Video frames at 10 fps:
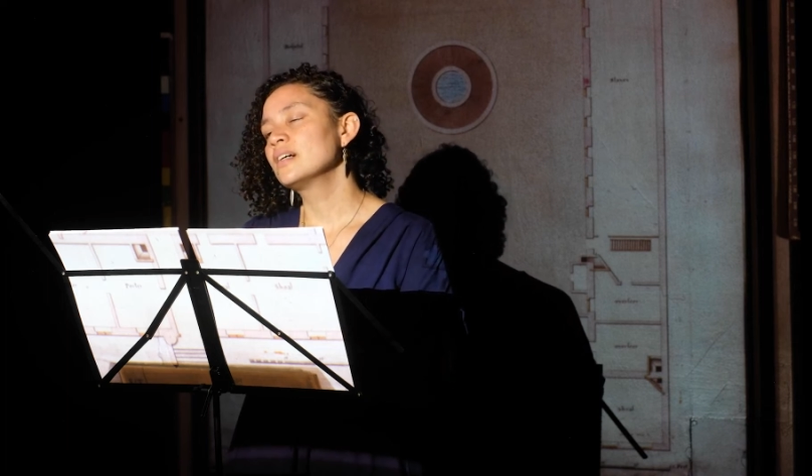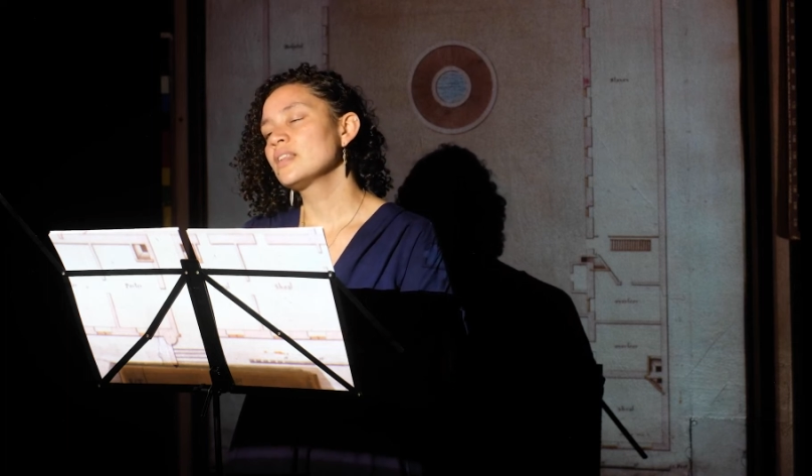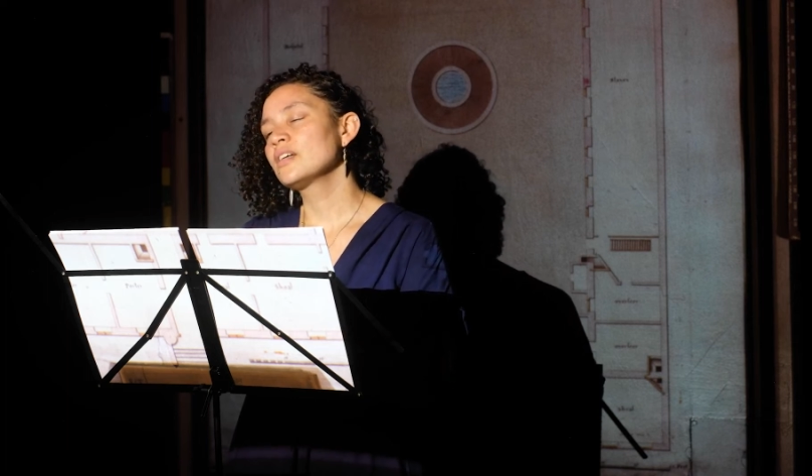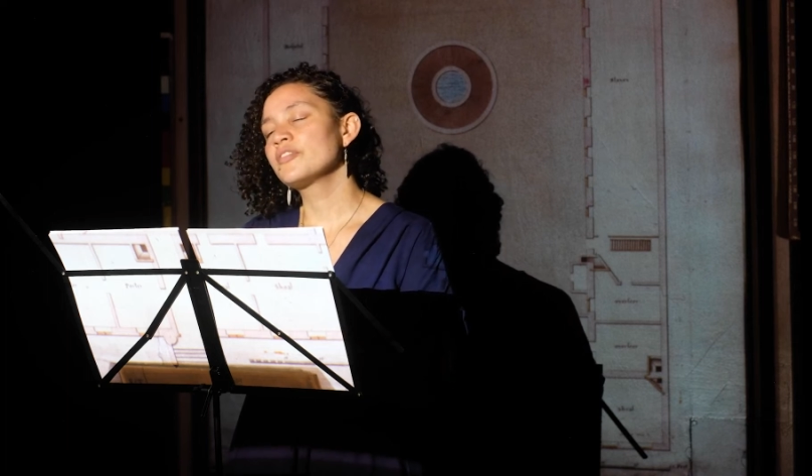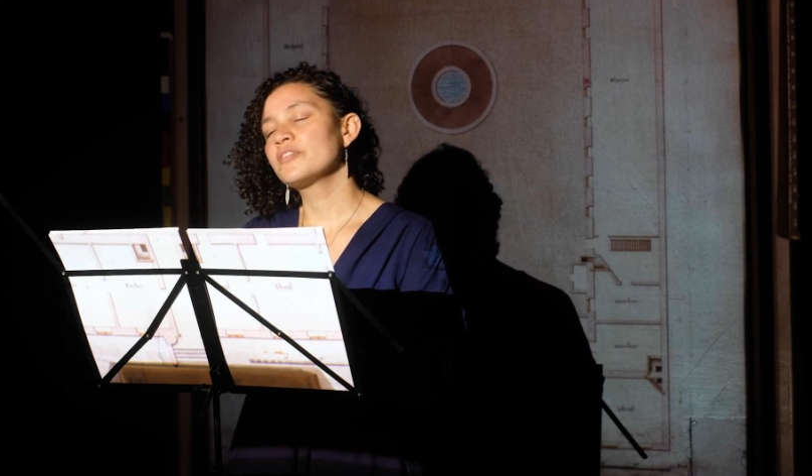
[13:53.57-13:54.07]

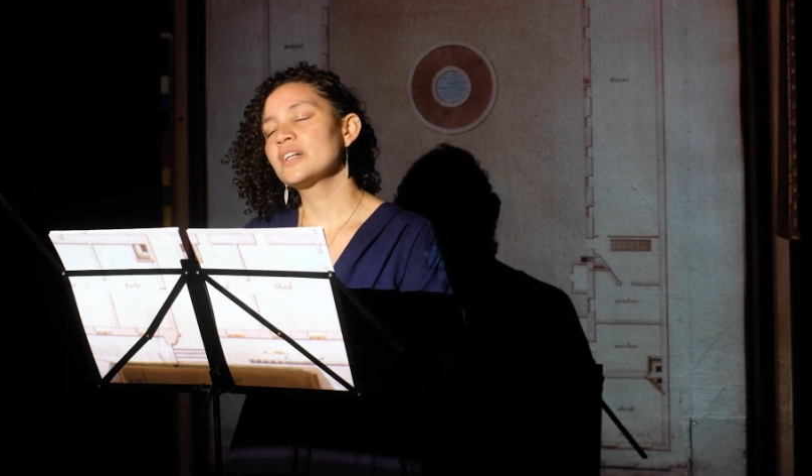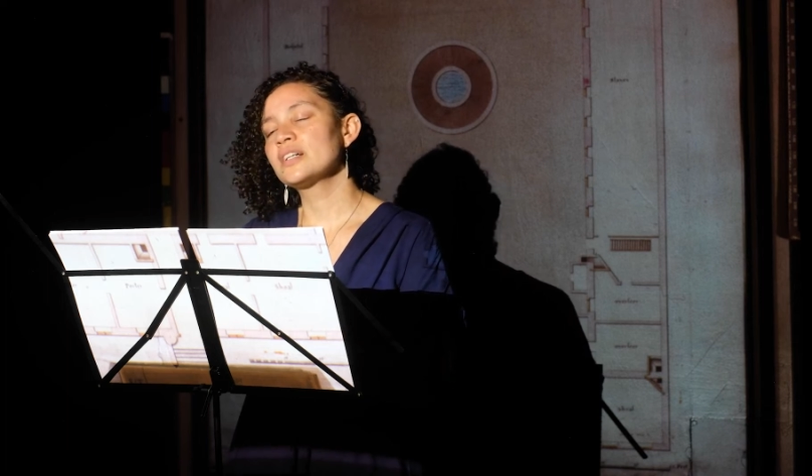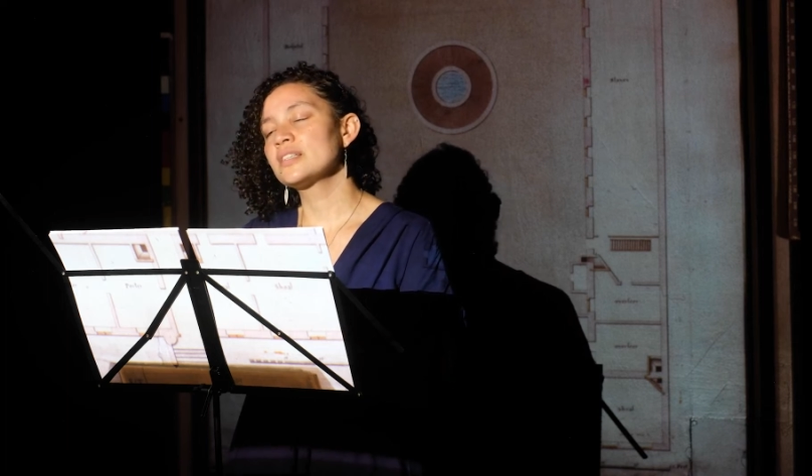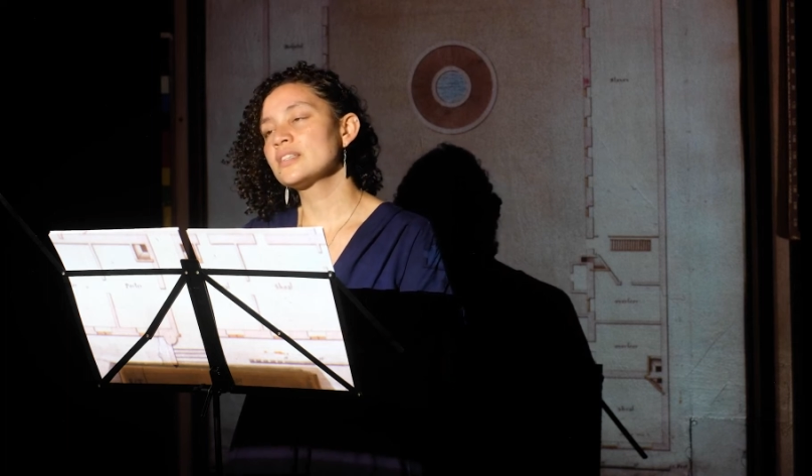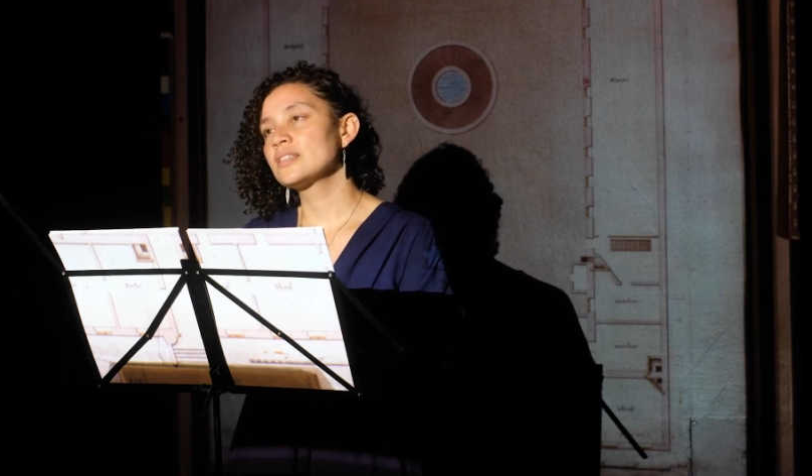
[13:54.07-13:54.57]
the
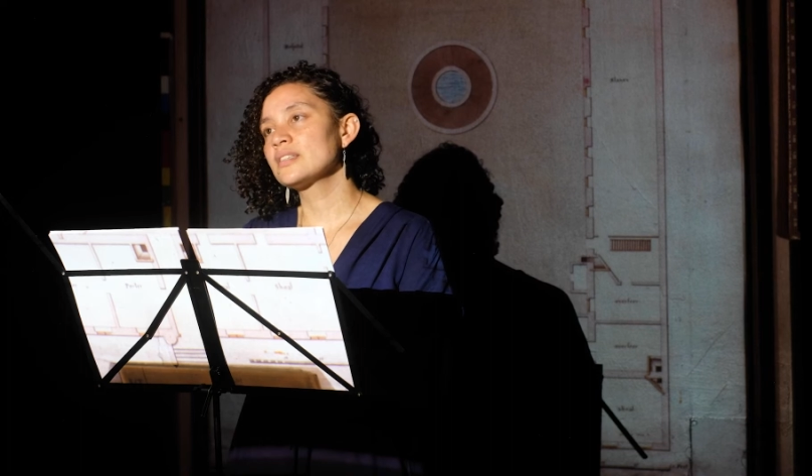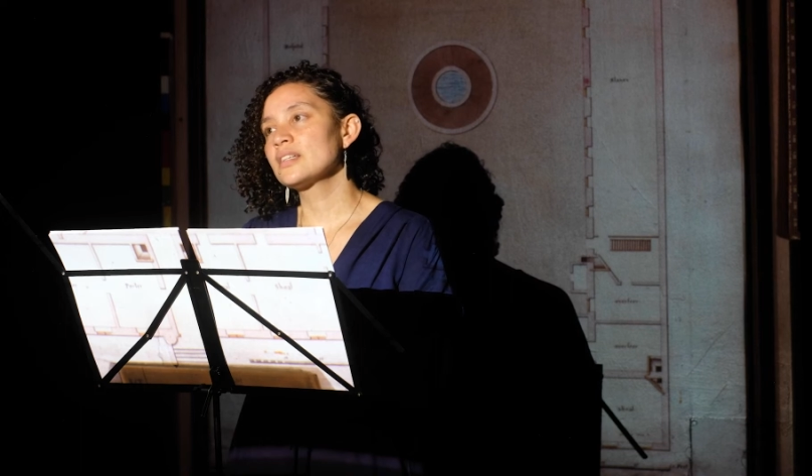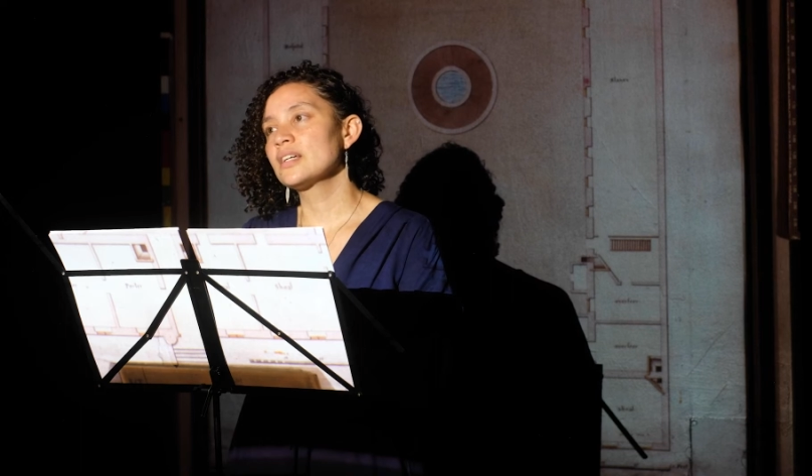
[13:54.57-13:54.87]
first